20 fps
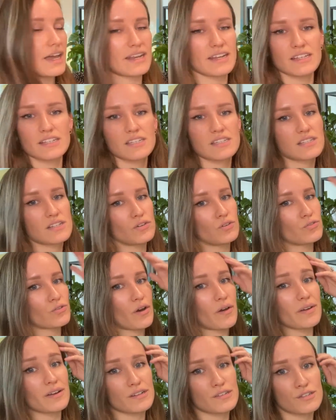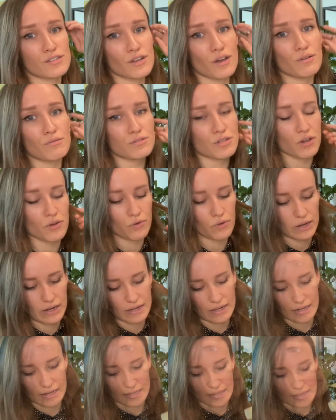and it's still growing so
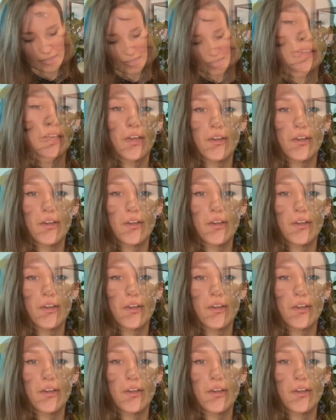quickly.